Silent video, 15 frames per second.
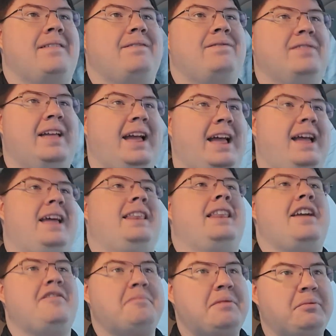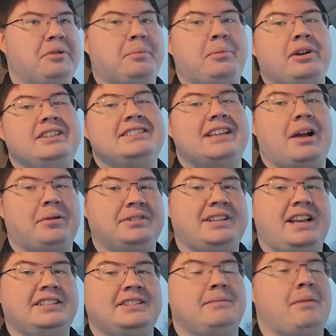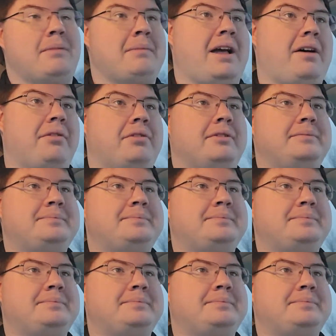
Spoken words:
that left me with a pretty sour taste in my mouth.